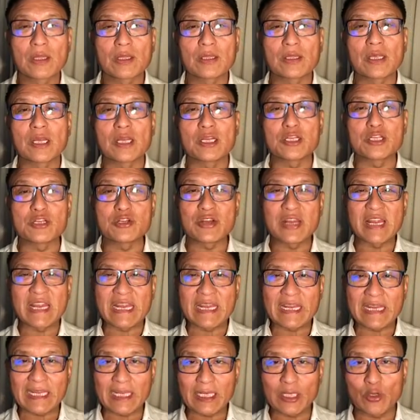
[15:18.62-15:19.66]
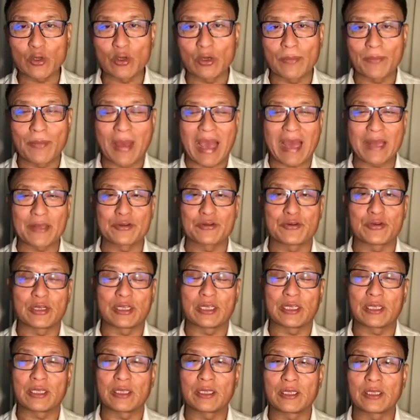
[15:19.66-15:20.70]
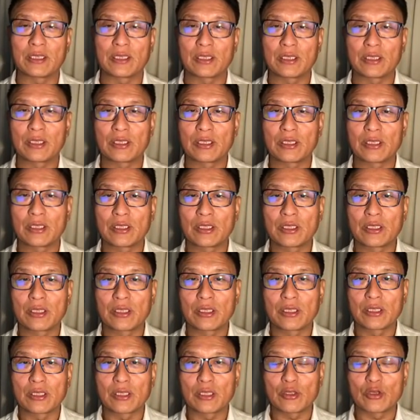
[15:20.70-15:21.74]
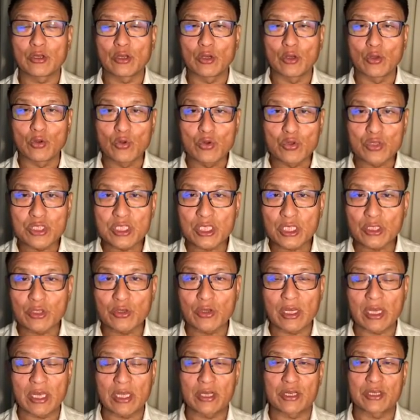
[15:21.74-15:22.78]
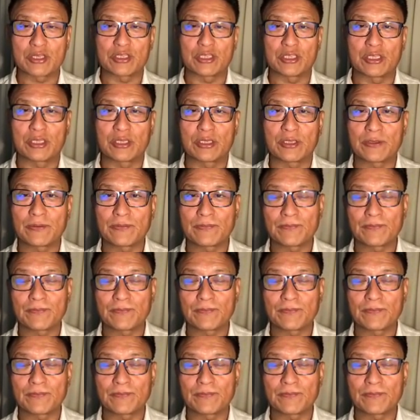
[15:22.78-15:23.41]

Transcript: They're draining your battery. You're losing your energy